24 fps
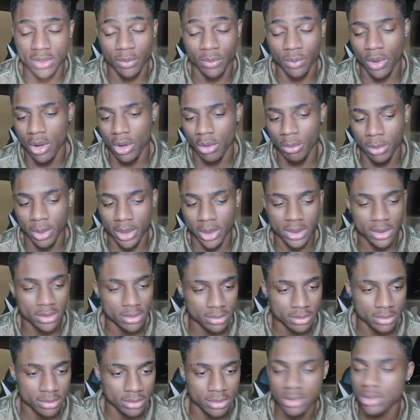wrong, but
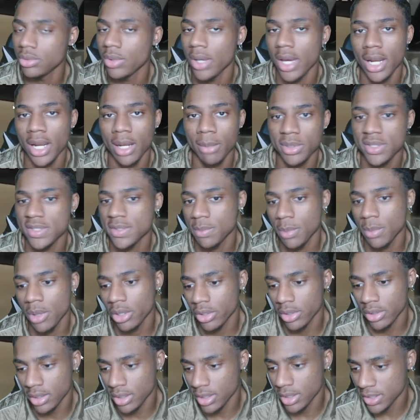you gotta be
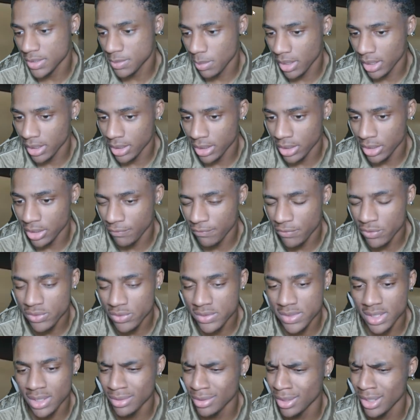smarter than this, my nigga. If you
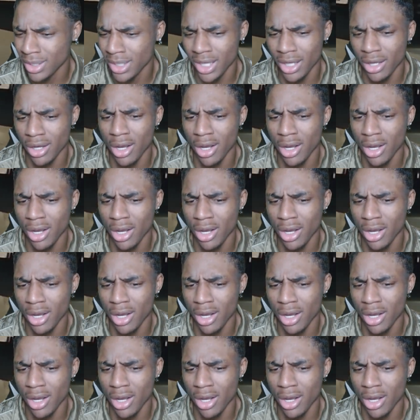seen the nigga